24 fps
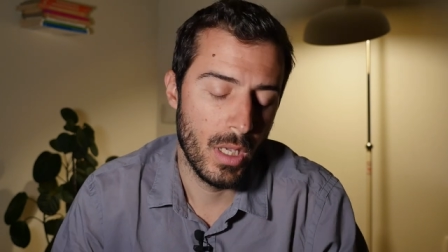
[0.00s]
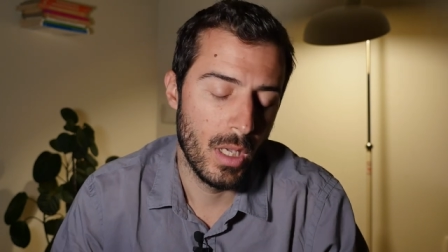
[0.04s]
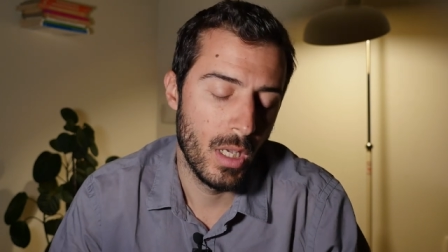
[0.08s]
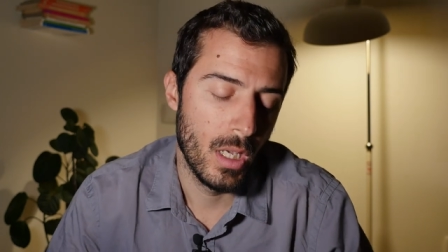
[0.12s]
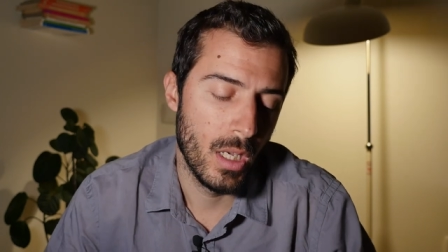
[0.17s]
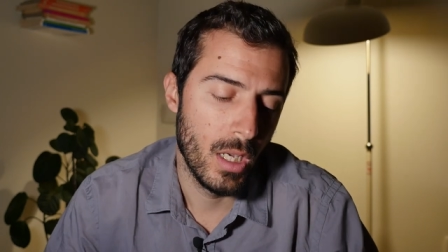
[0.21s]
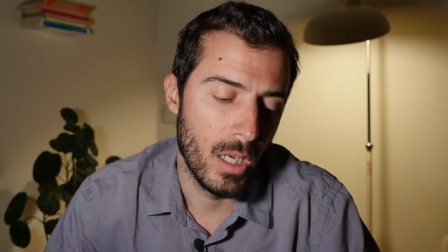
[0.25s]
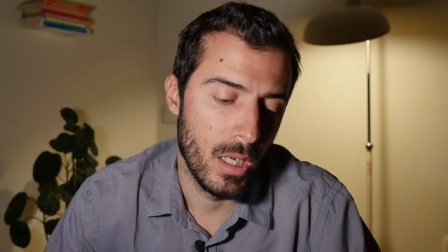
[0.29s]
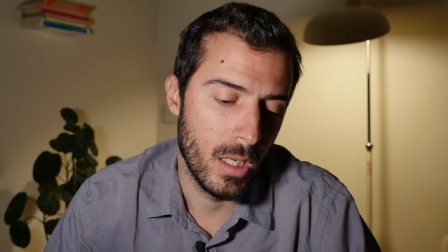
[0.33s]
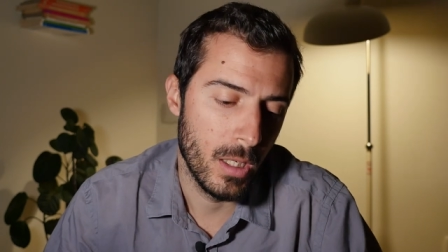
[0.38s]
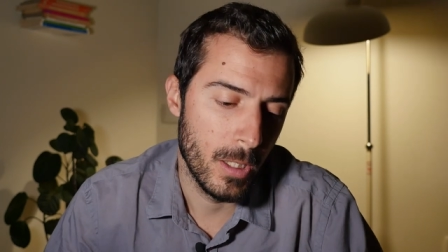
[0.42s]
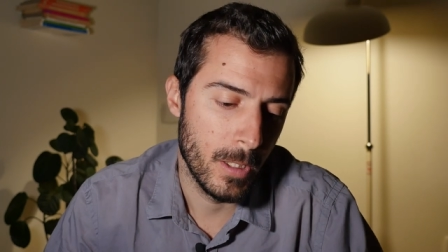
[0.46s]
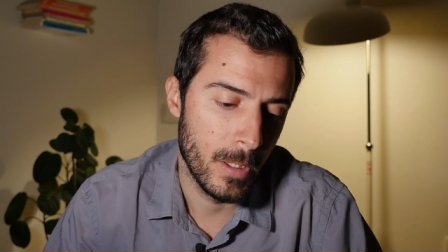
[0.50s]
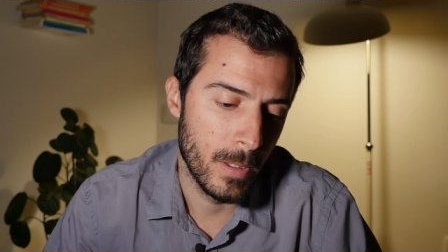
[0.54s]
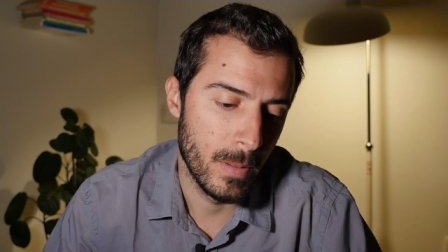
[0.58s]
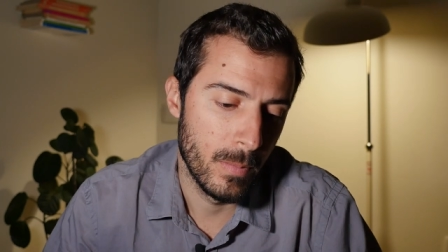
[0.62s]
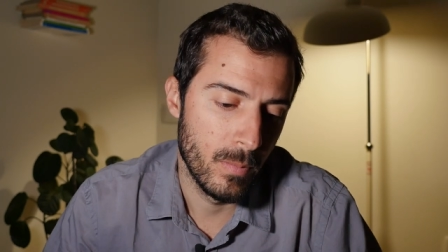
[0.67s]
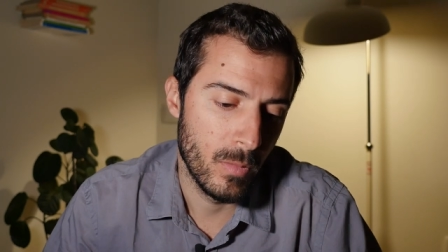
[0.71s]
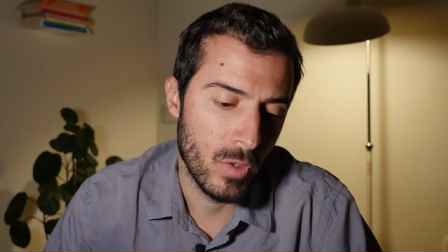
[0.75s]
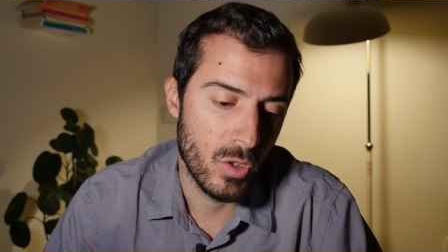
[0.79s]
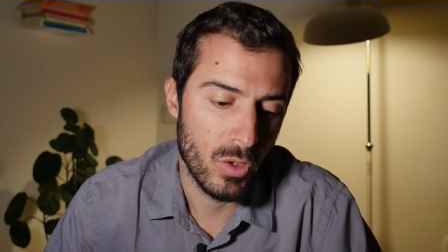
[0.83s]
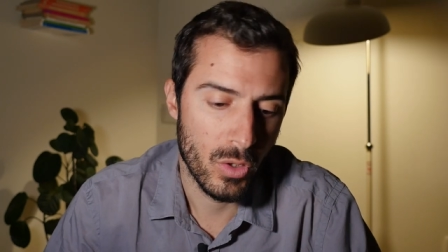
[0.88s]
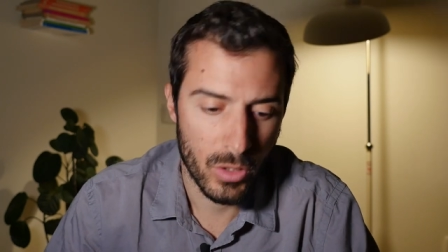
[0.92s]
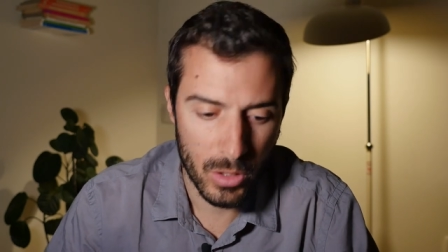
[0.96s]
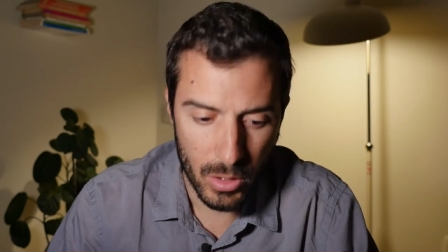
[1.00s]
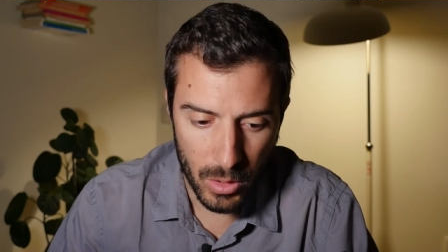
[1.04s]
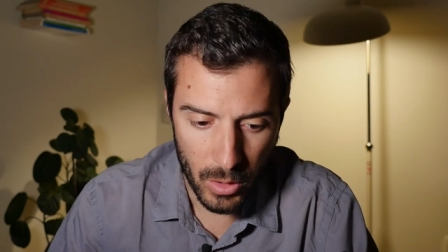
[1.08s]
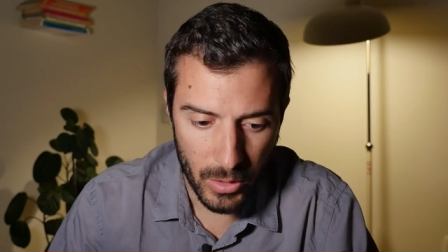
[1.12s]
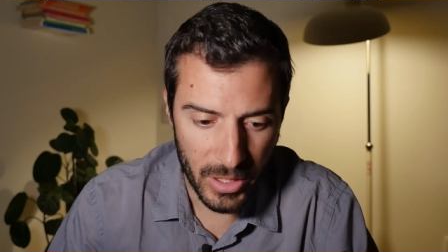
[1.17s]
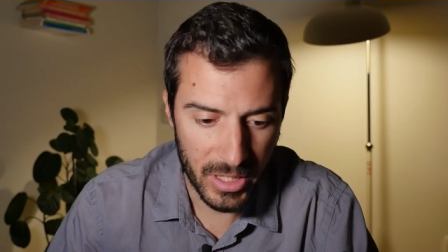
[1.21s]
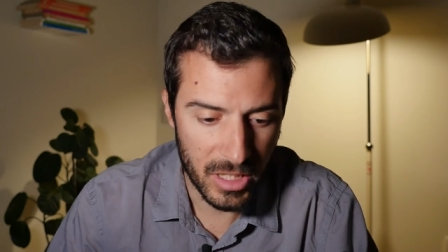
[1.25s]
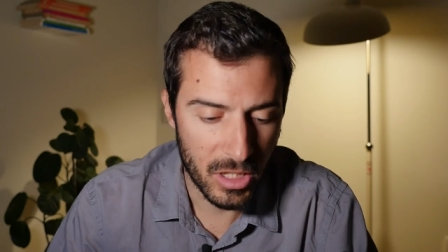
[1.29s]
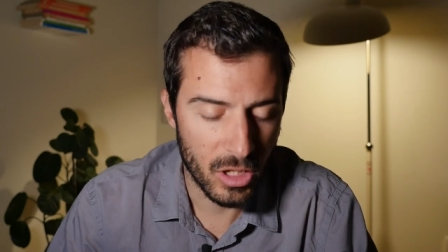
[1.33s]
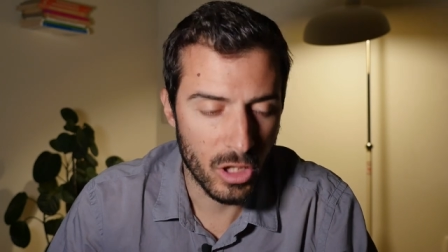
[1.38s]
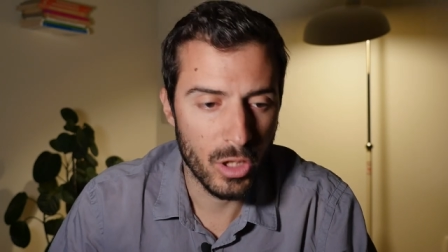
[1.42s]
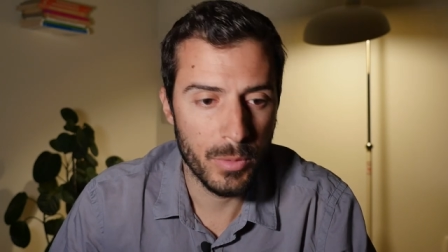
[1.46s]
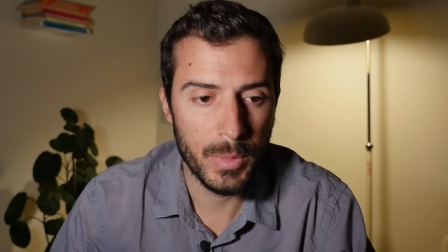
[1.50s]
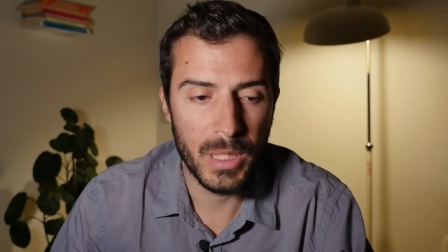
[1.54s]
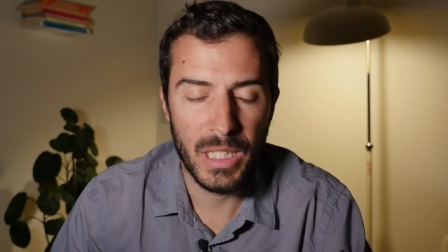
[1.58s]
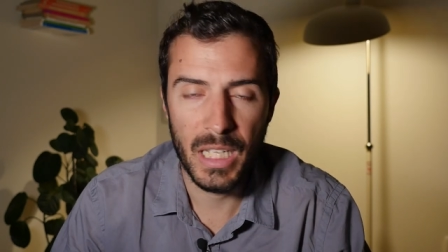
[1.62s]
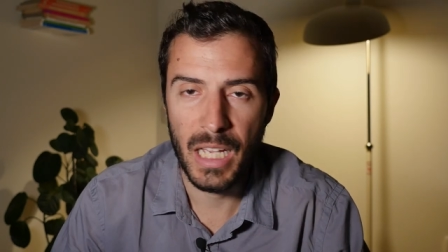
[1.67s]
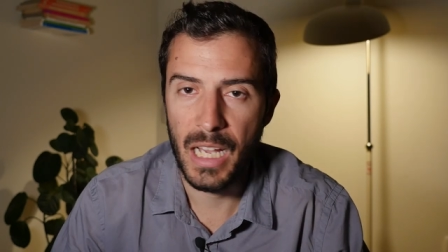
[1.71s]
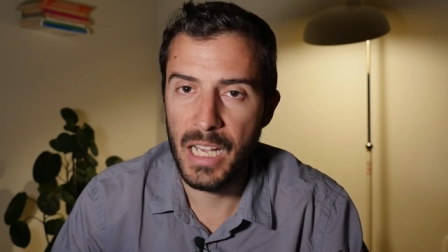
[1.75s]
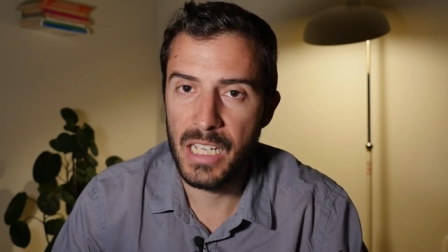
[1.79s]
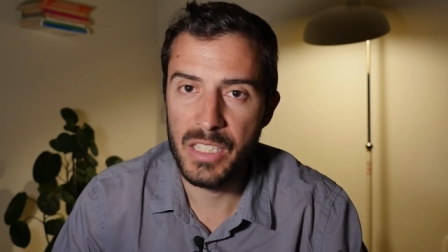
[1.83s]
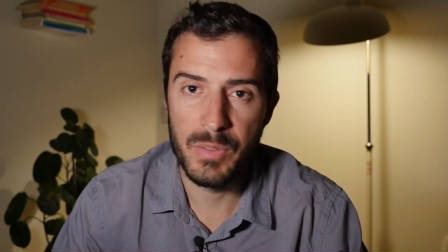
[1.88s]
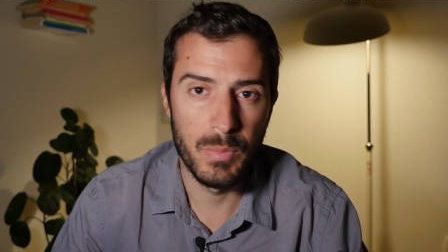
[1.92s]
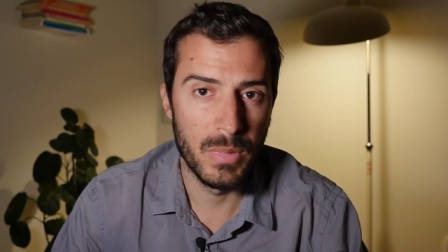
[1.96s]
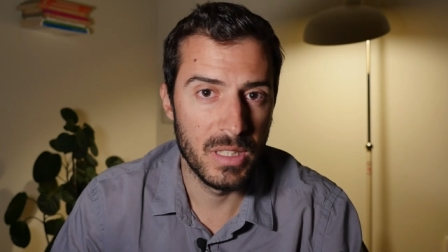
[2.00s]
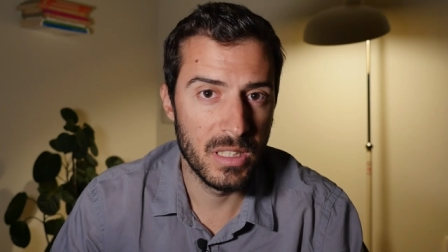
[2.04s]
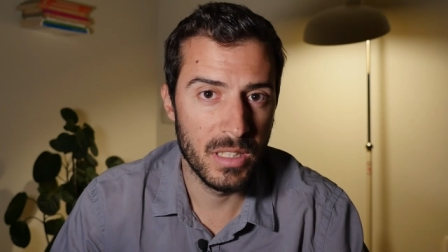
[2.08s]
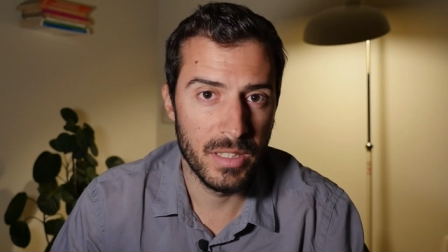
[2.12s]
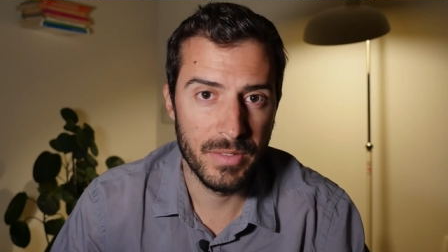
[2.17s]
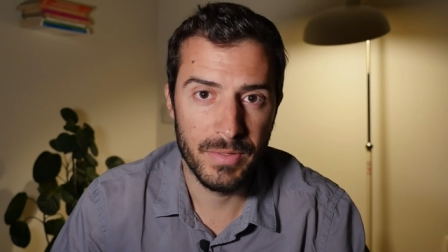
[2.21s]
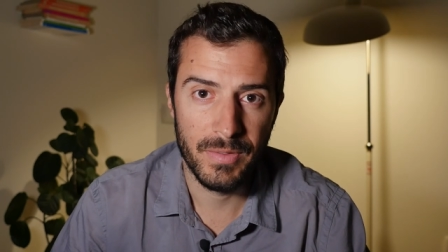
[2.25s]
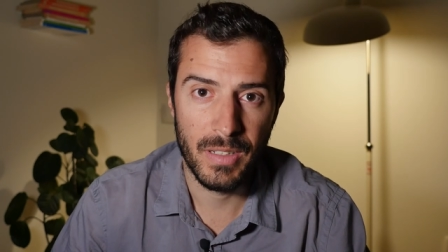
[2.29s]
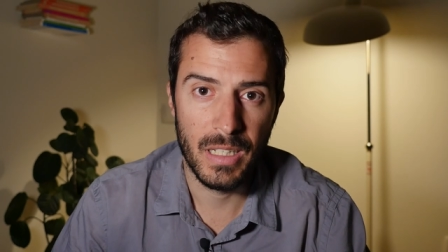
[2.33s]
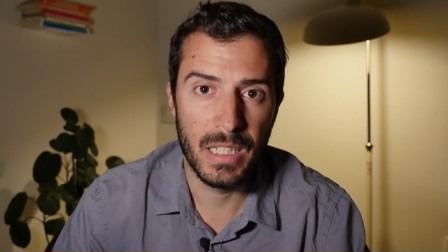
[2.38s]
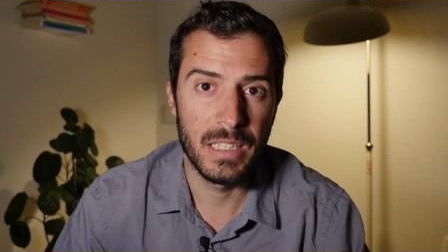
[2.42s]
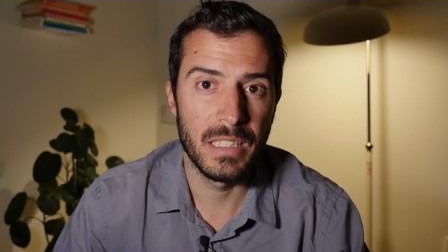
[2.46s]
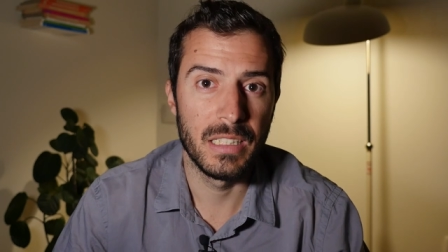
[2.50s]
Um, circular economy has been defined